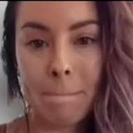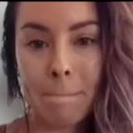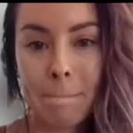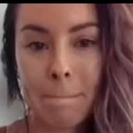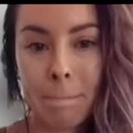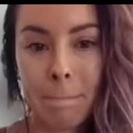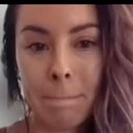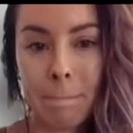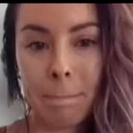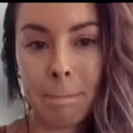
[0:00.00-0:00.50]

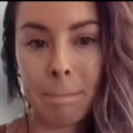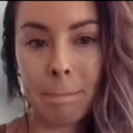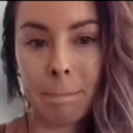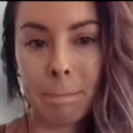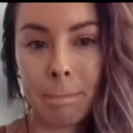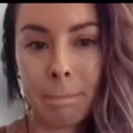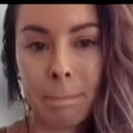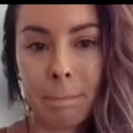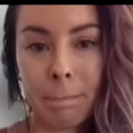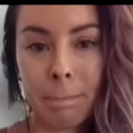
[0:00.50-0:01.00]

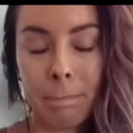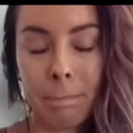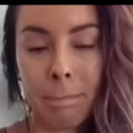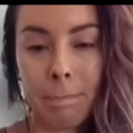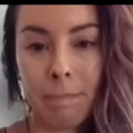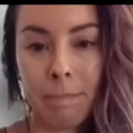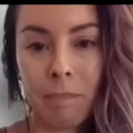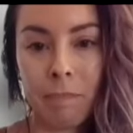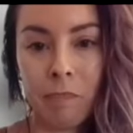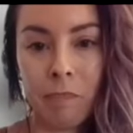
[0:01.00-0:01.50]

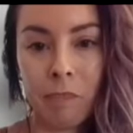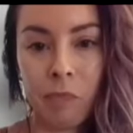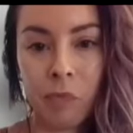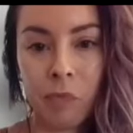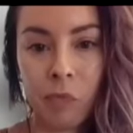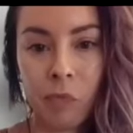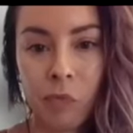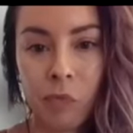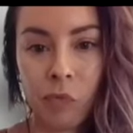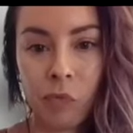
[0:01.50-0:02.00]

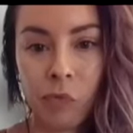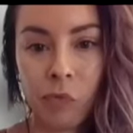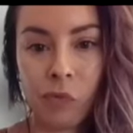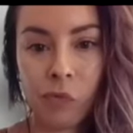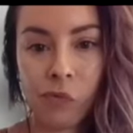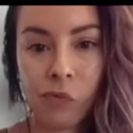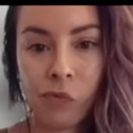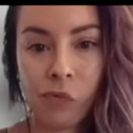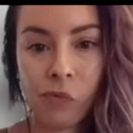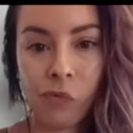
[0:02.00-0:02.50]

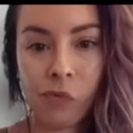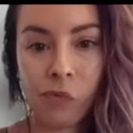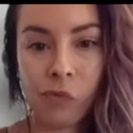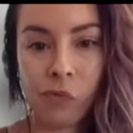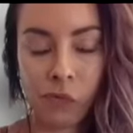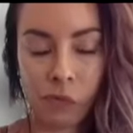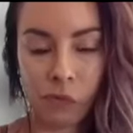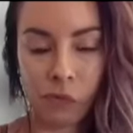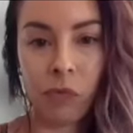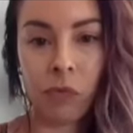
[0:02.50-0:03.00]

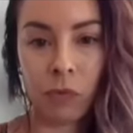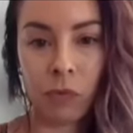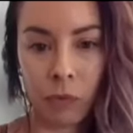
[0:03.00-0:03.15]
(silent)